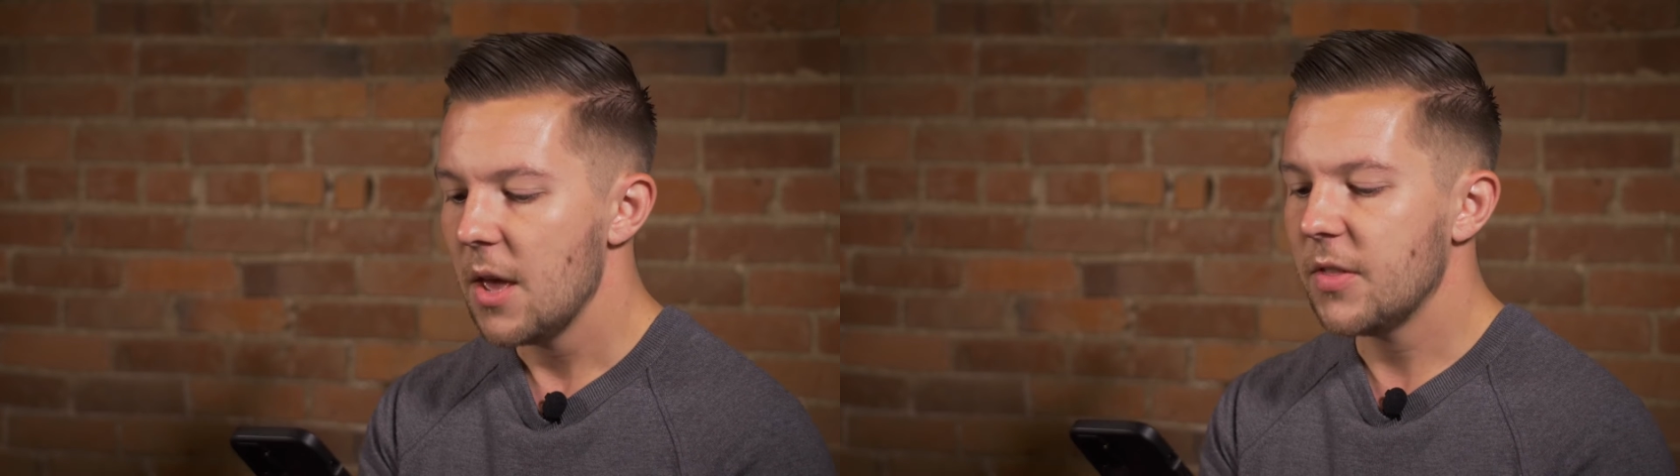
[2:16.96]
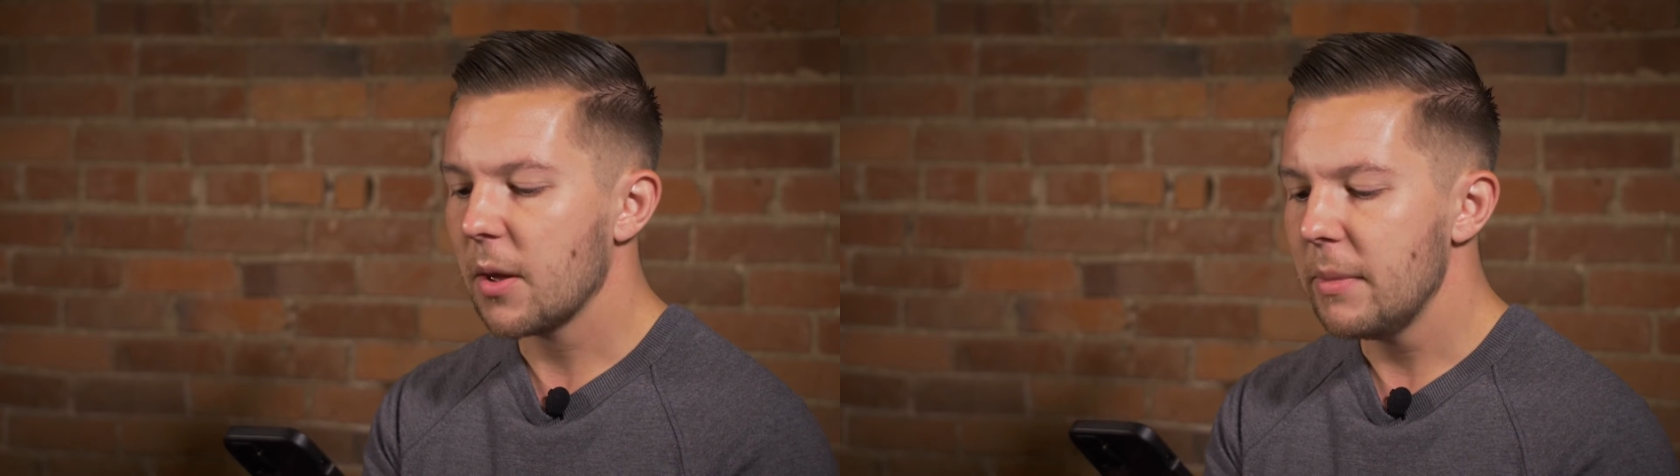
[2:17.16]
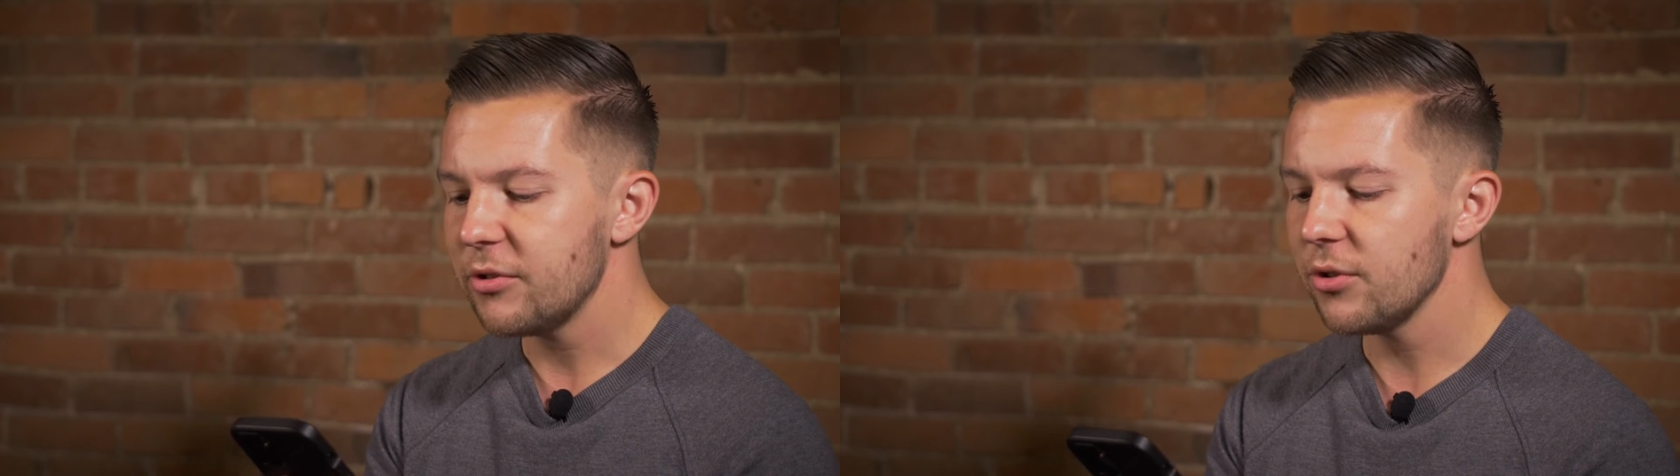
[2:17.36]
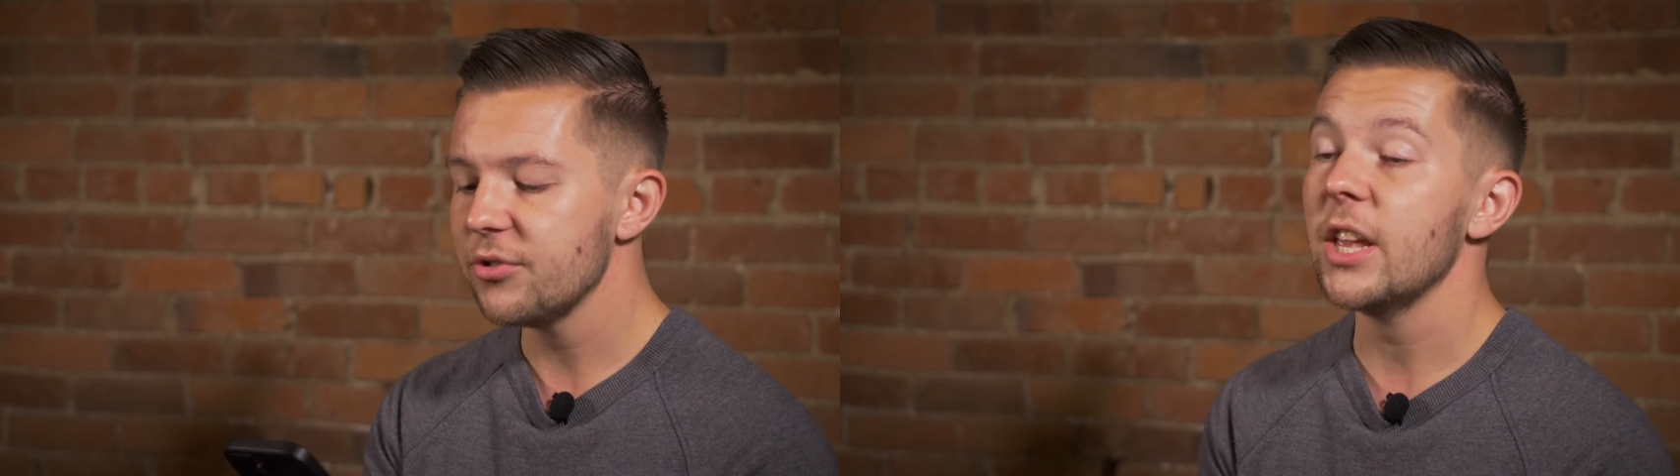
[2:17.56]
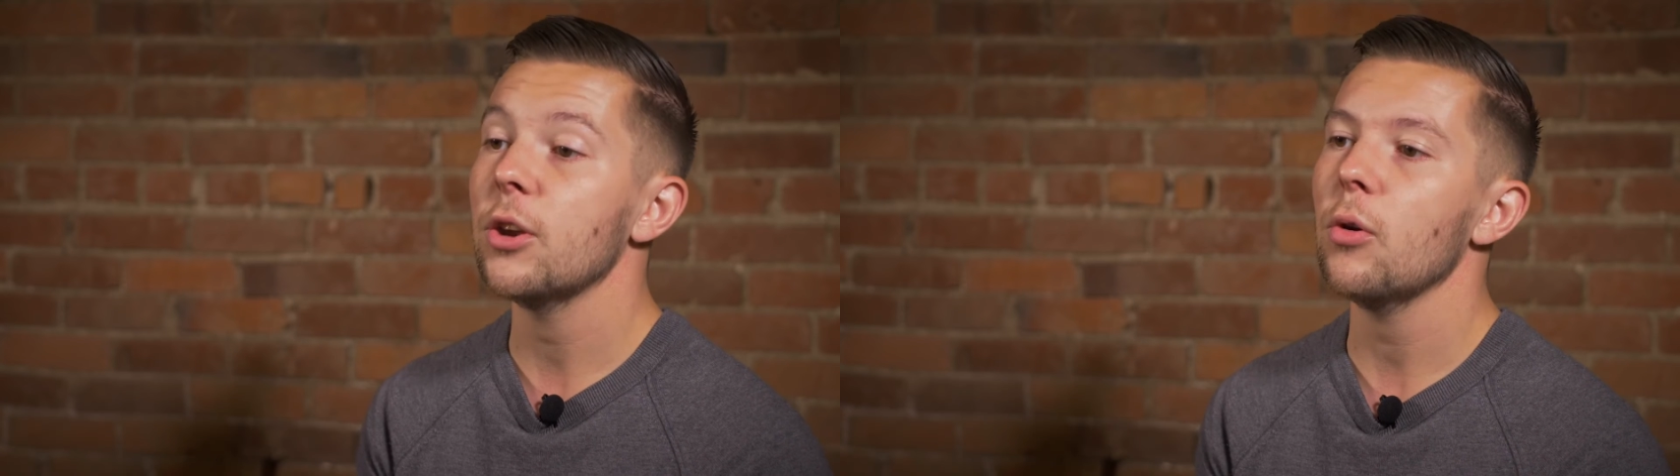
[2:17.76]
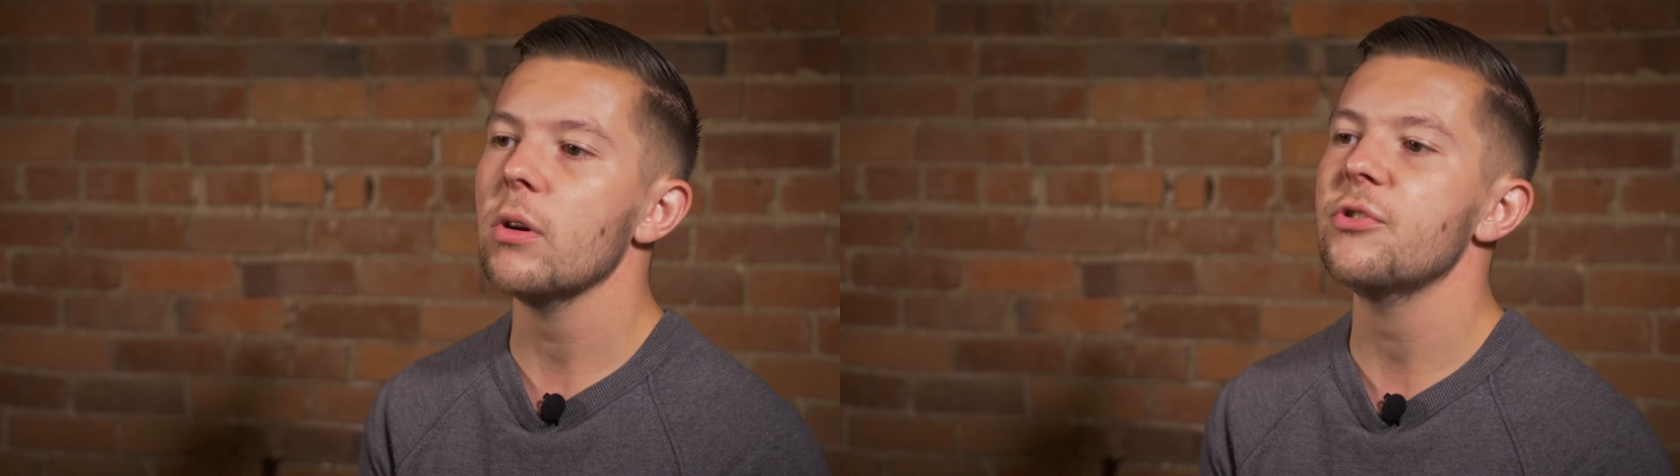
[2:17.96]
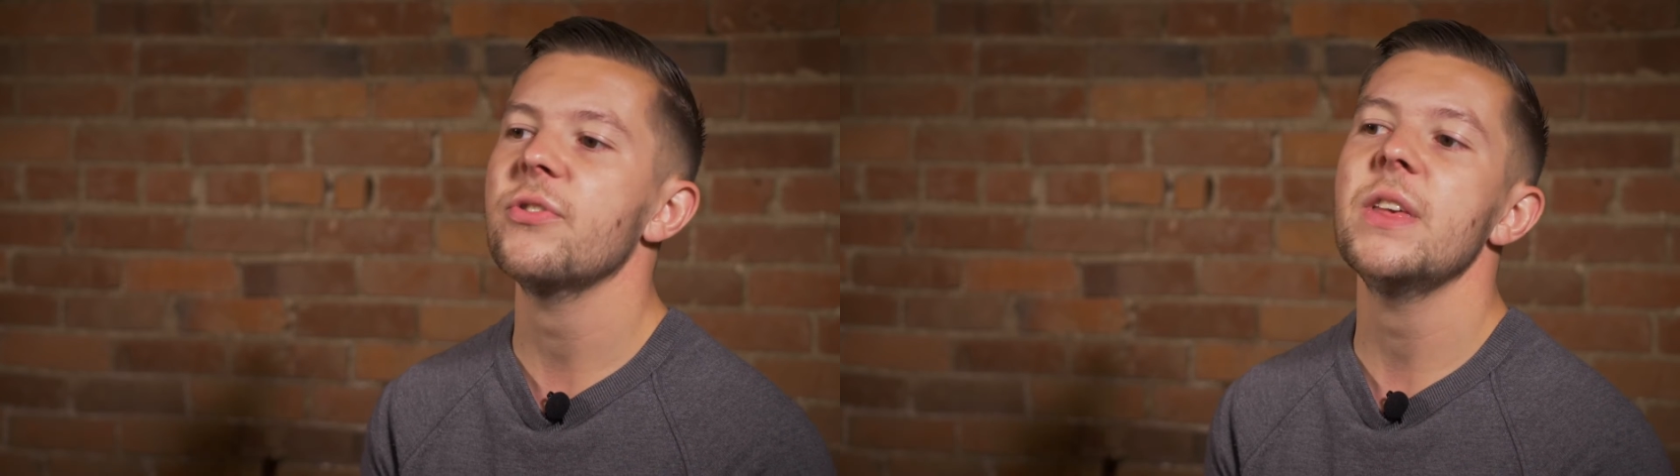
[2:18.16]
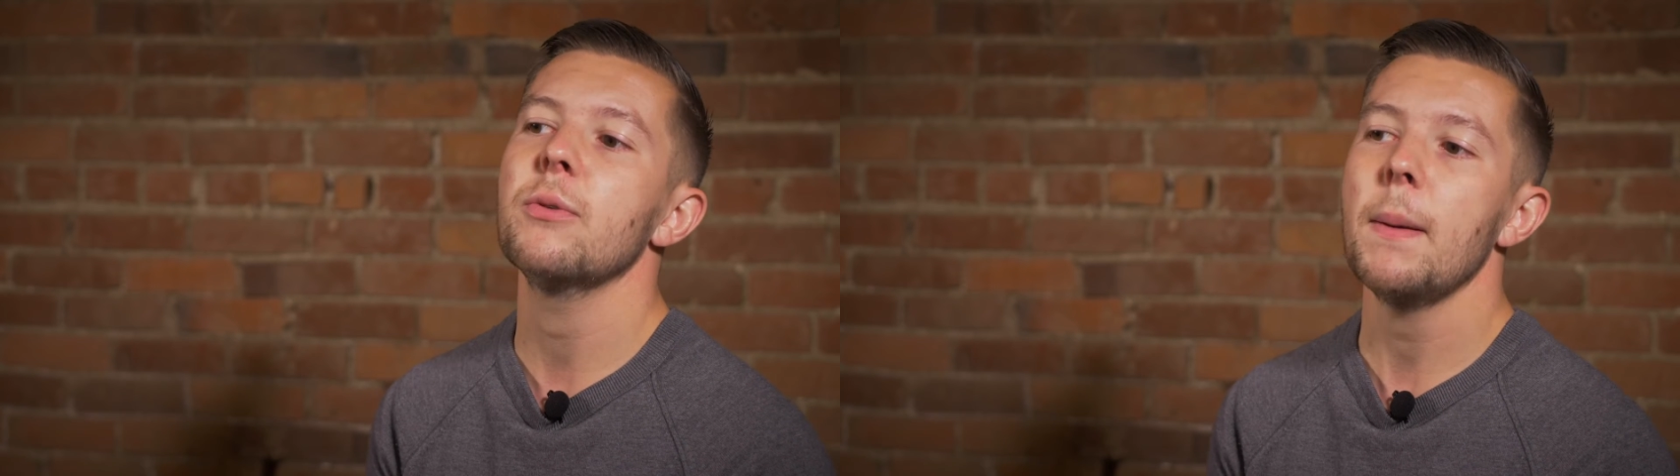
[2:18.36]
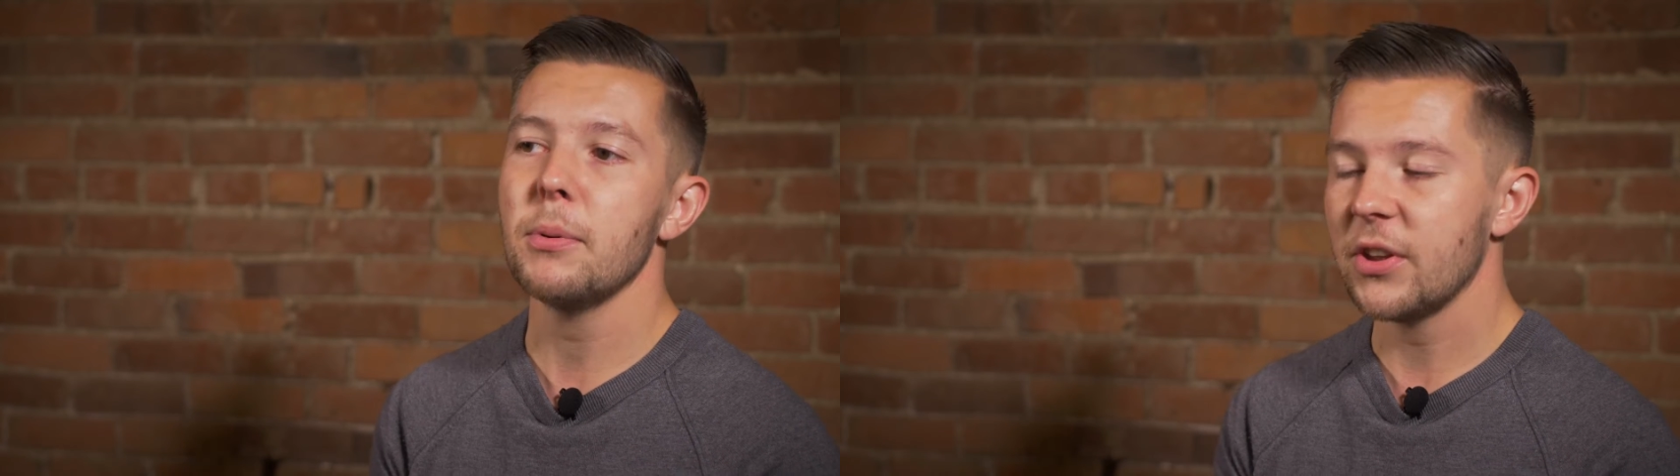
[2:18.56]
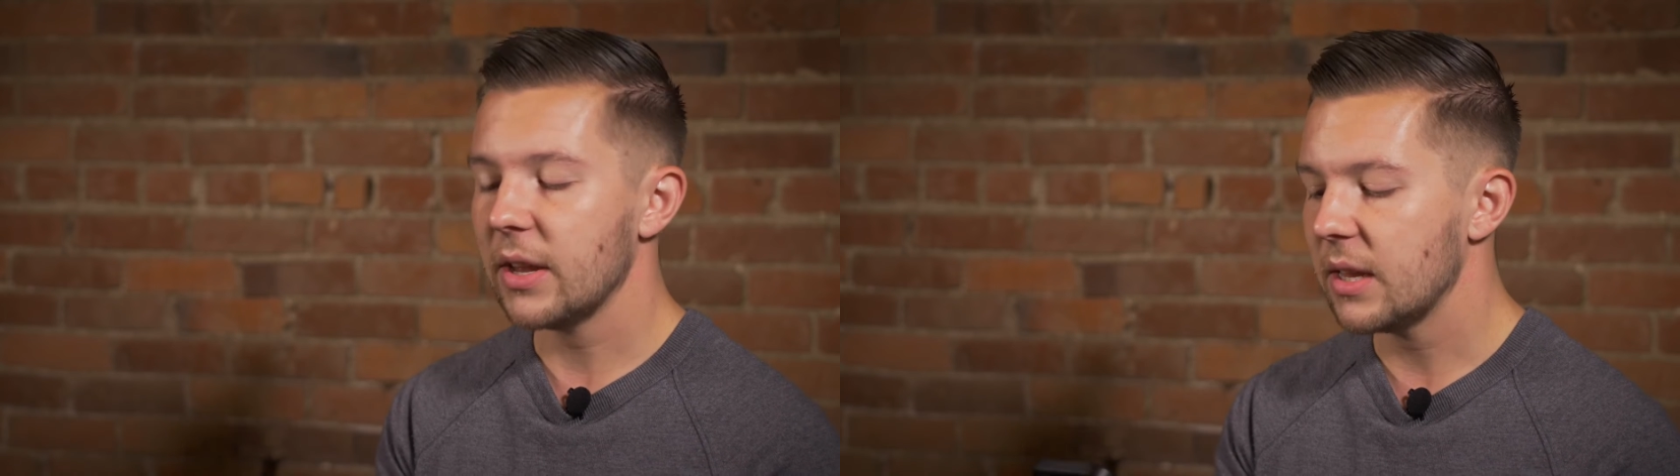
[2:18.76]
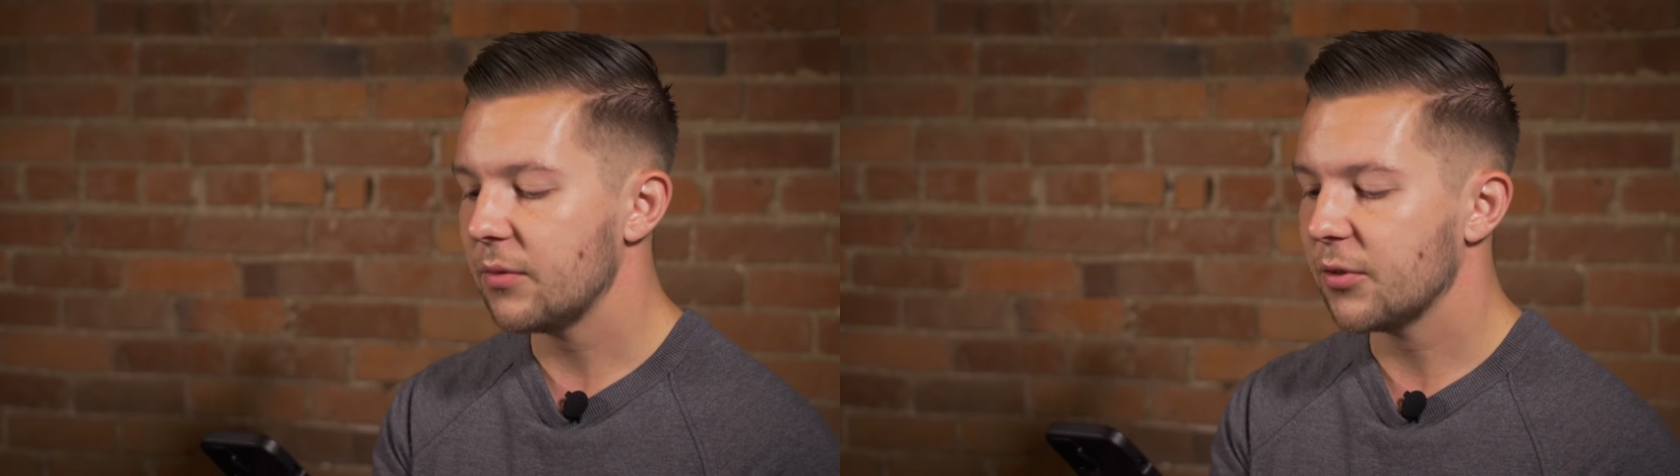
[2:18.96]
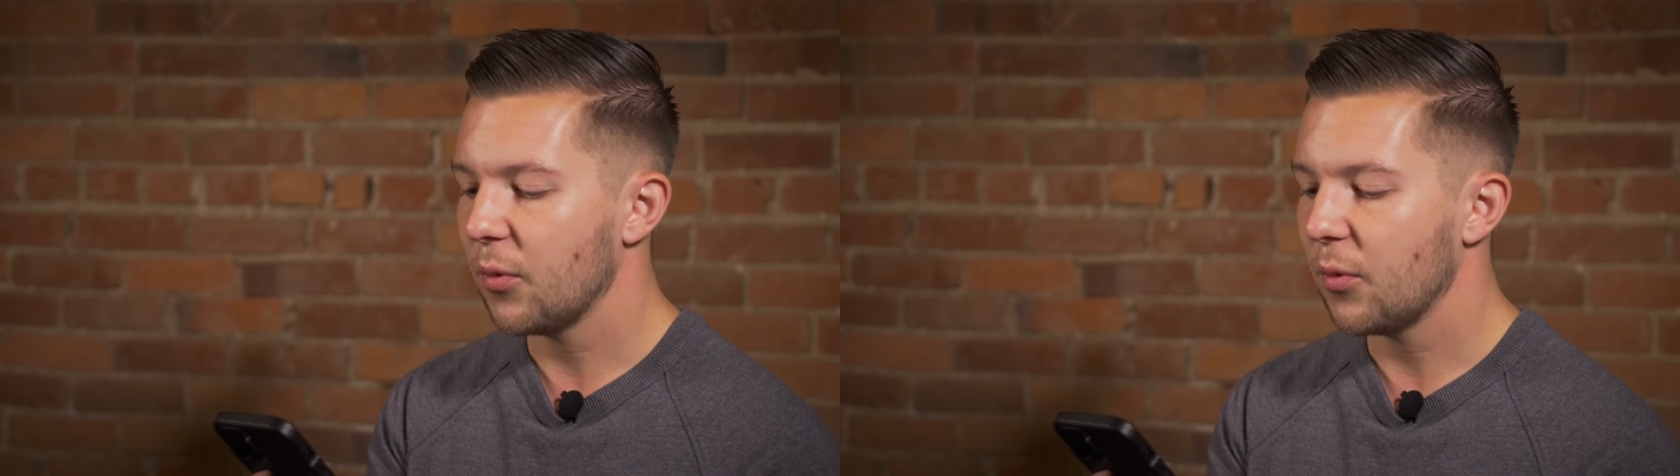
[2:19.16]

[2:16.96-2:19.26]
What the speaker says: The commissioners encouraged the representatives